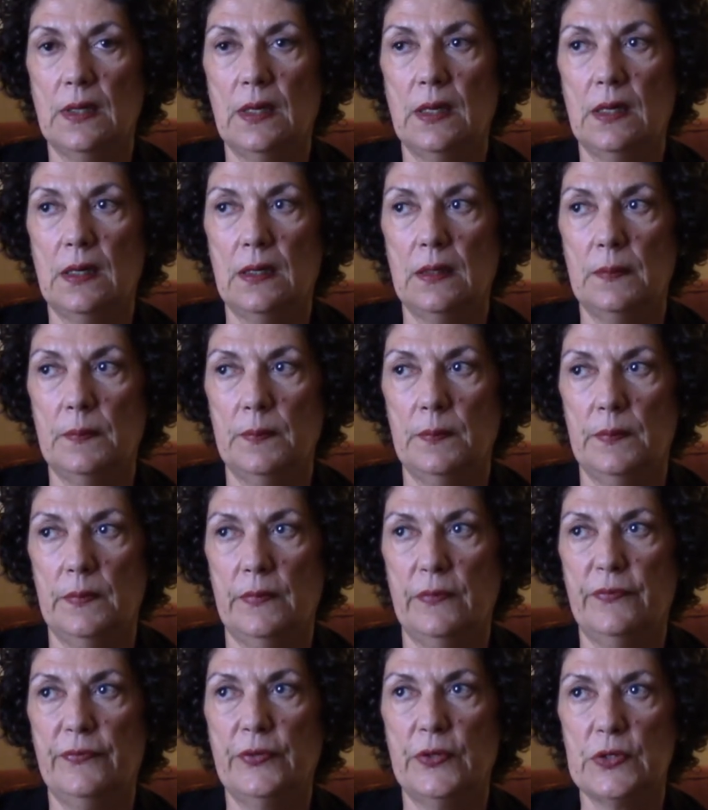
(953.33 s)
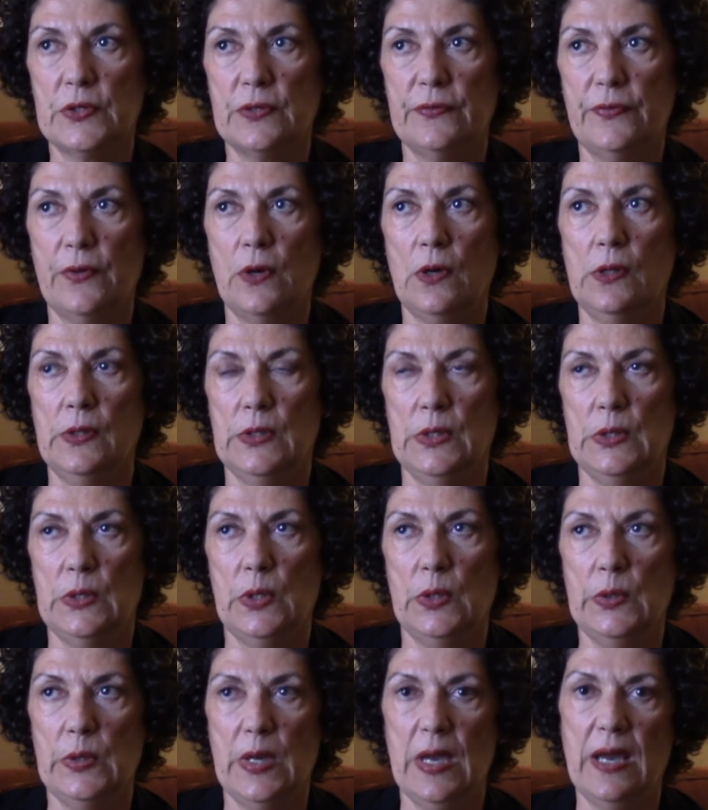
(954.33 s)
first of all, you
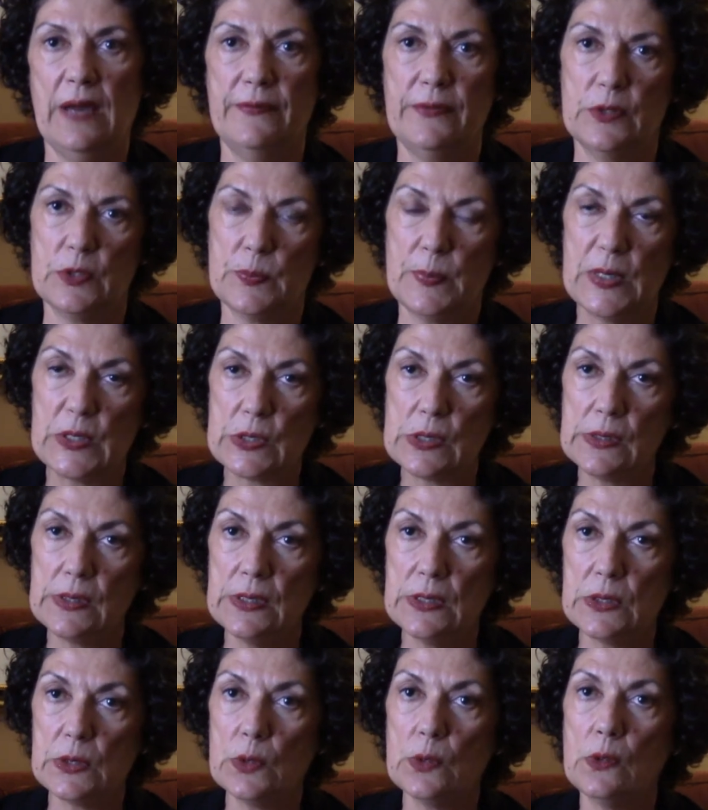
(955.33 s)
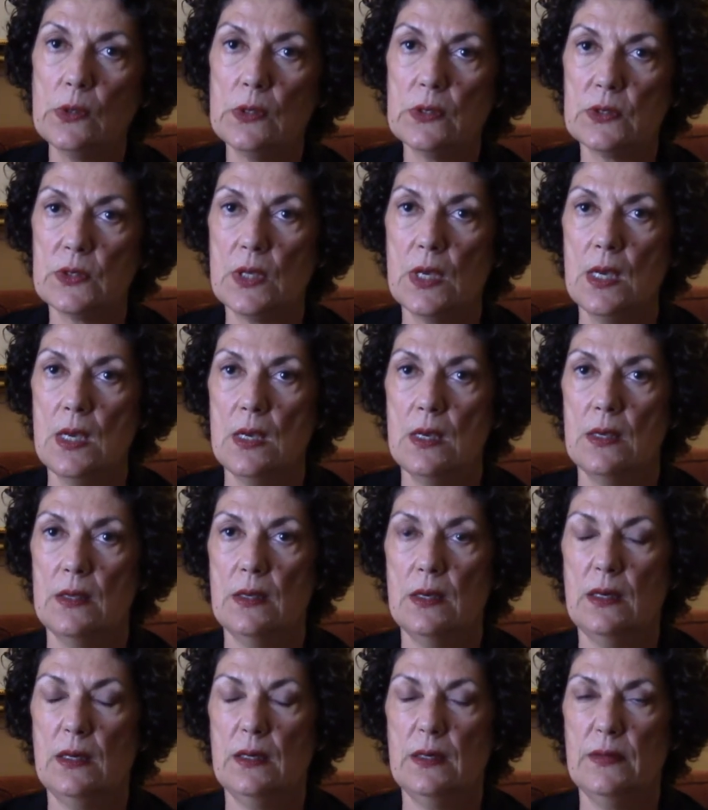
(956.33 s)
know, you have your specialty stores
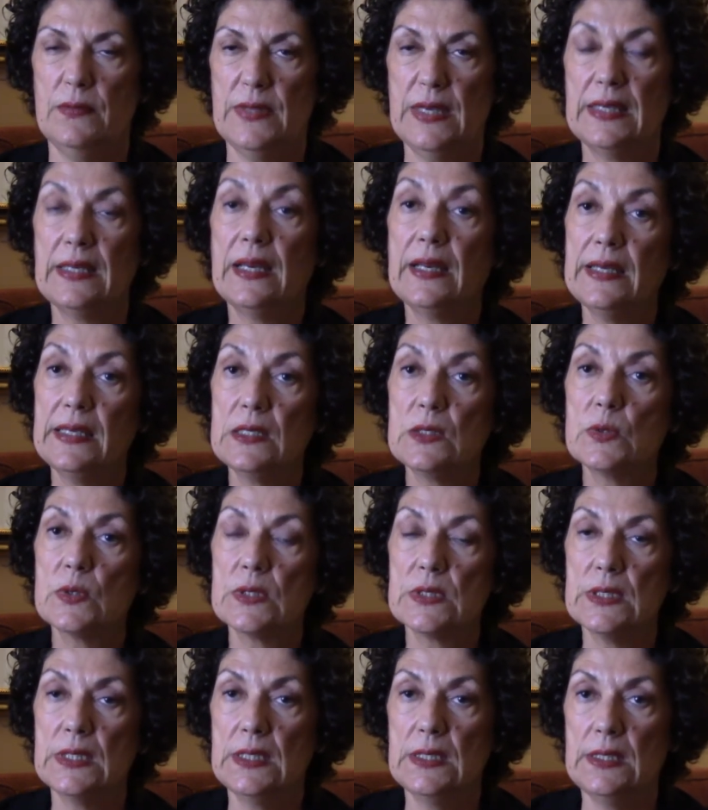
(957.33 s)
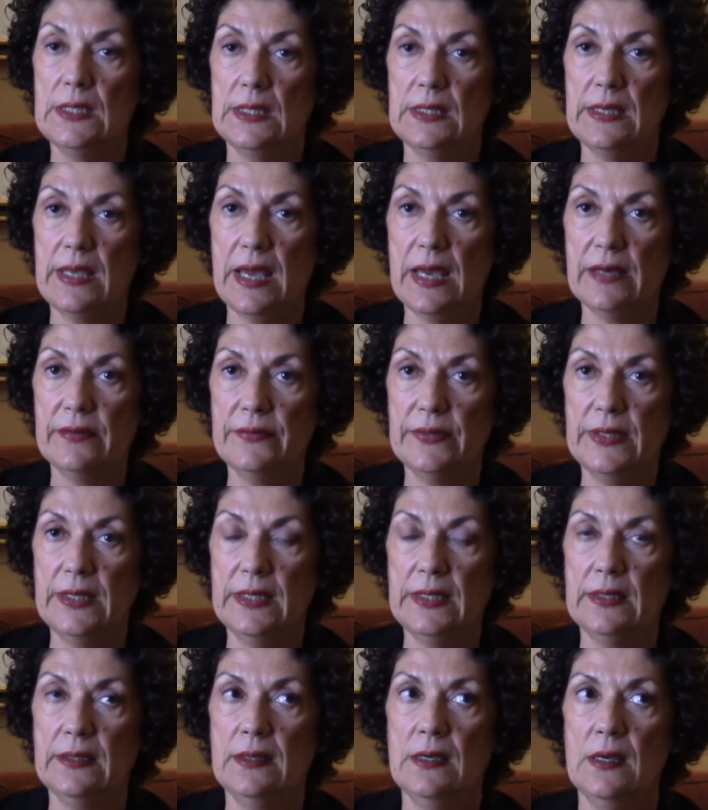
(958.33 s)
that are interested in
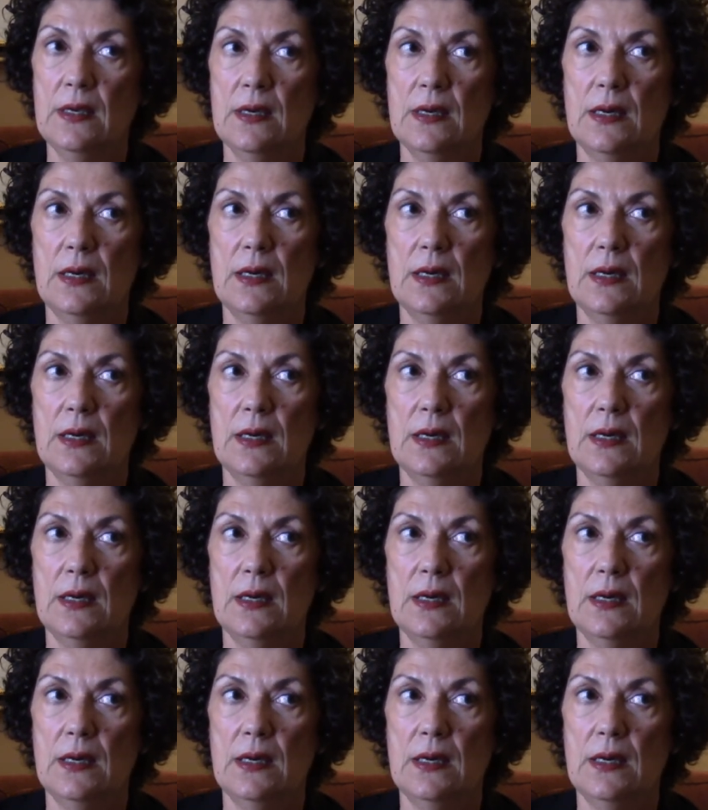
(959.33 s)
having